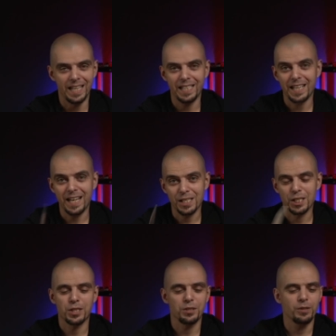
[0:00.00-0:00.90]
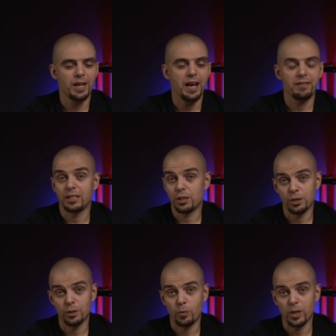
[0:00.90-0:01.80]
In case you have
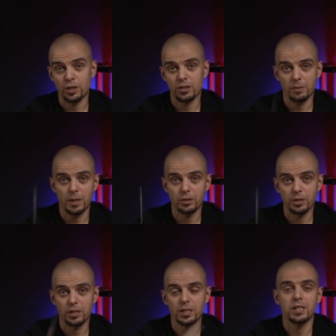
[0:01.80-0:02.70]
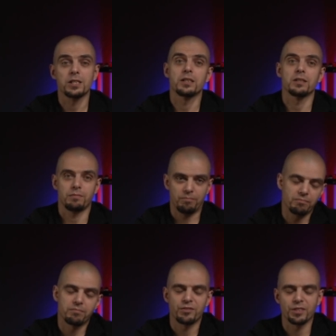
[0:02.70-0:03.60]
additional questions about this steel,
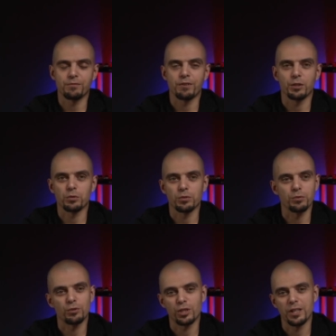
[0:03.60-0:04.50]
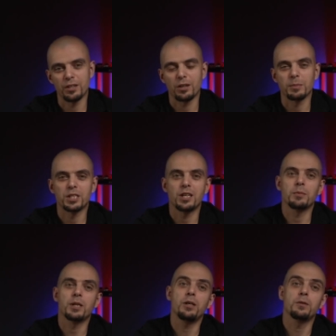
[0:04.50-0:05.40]
feel free to share your comments
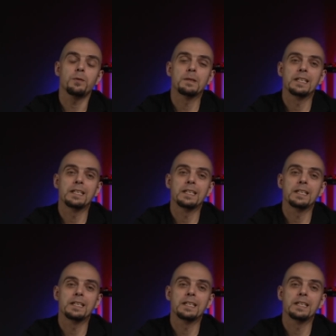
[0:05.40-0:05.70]
down below.